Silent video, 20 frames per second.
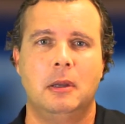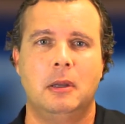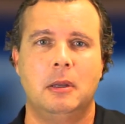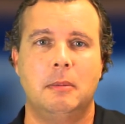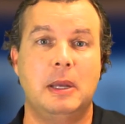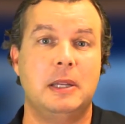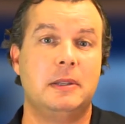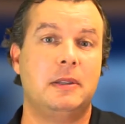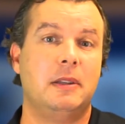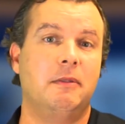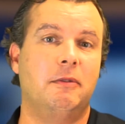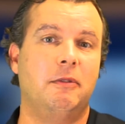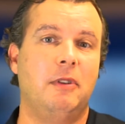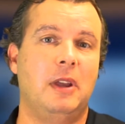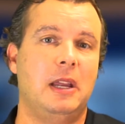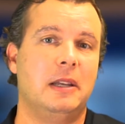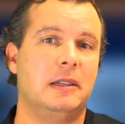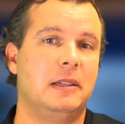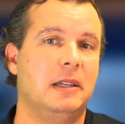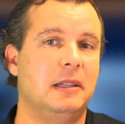You may see
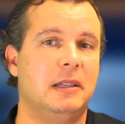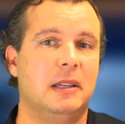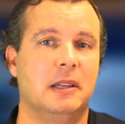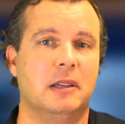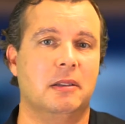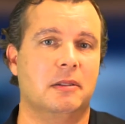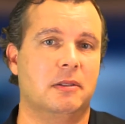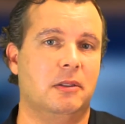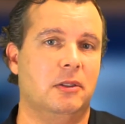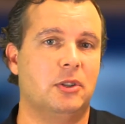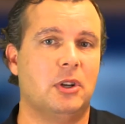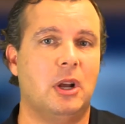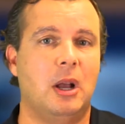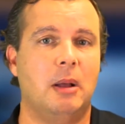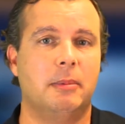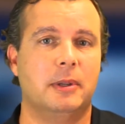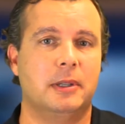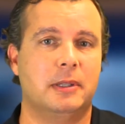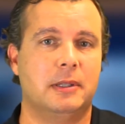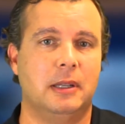vague details in the
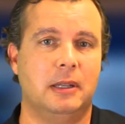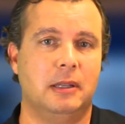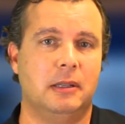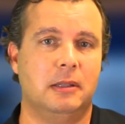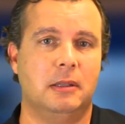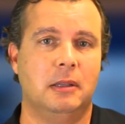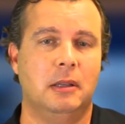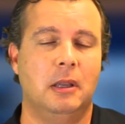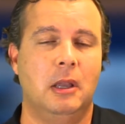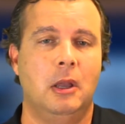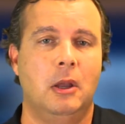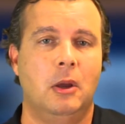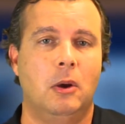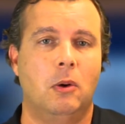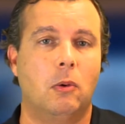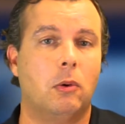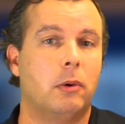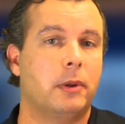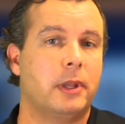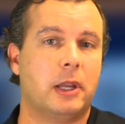job listings,
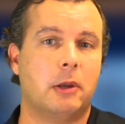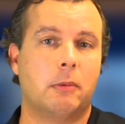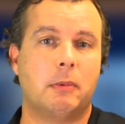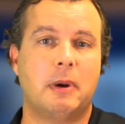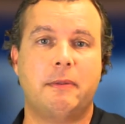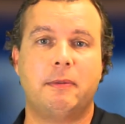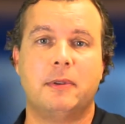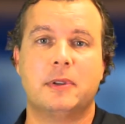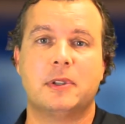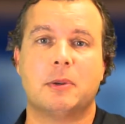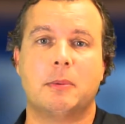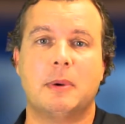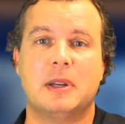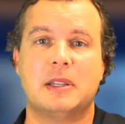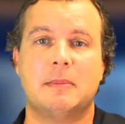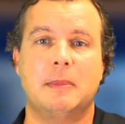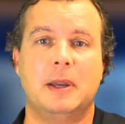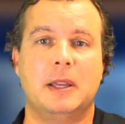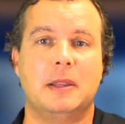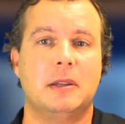or they could reference a
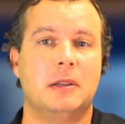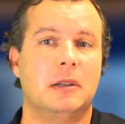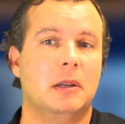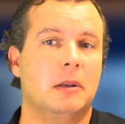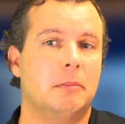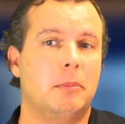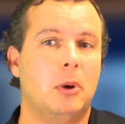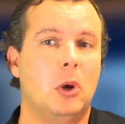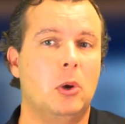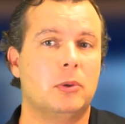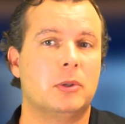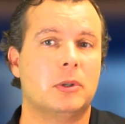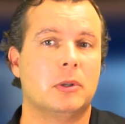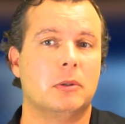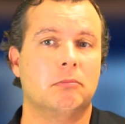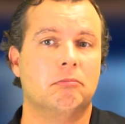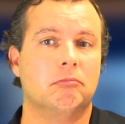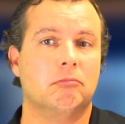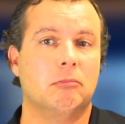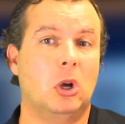resume that you didn't post
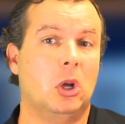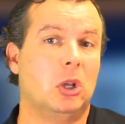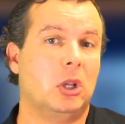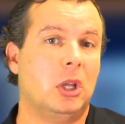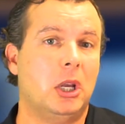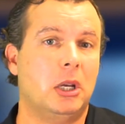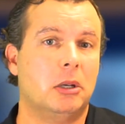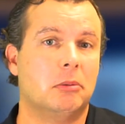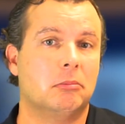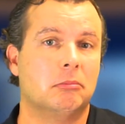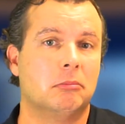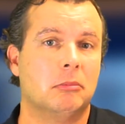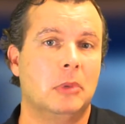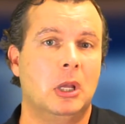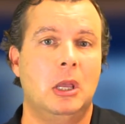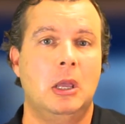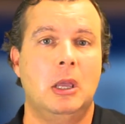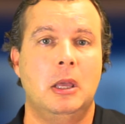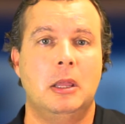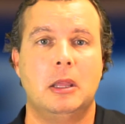online.
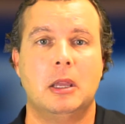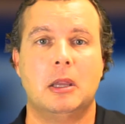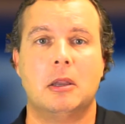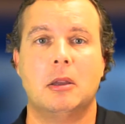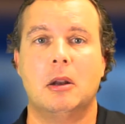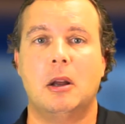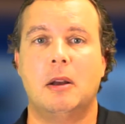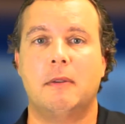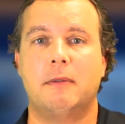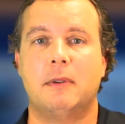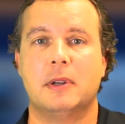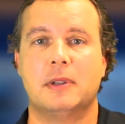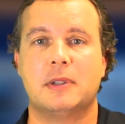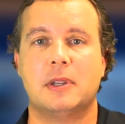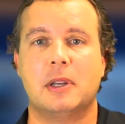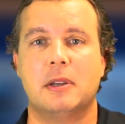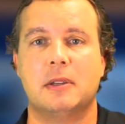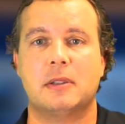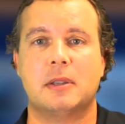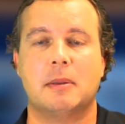They could offer to
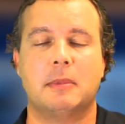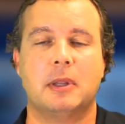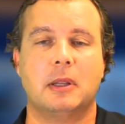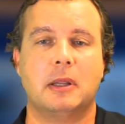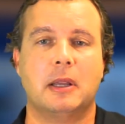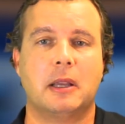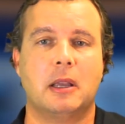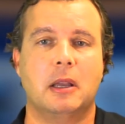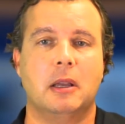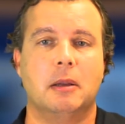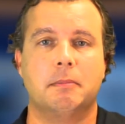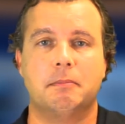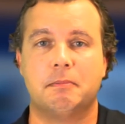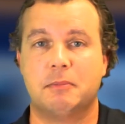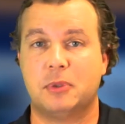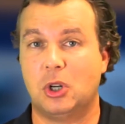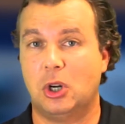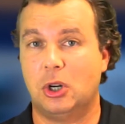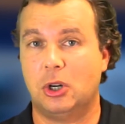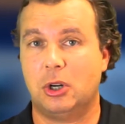sell you something like a
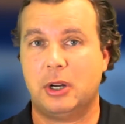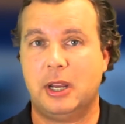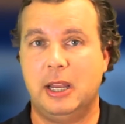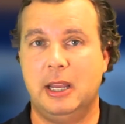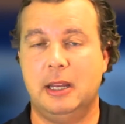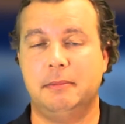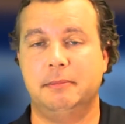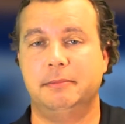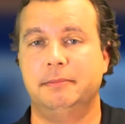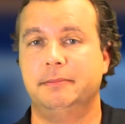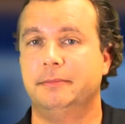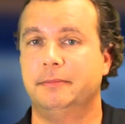starter kit,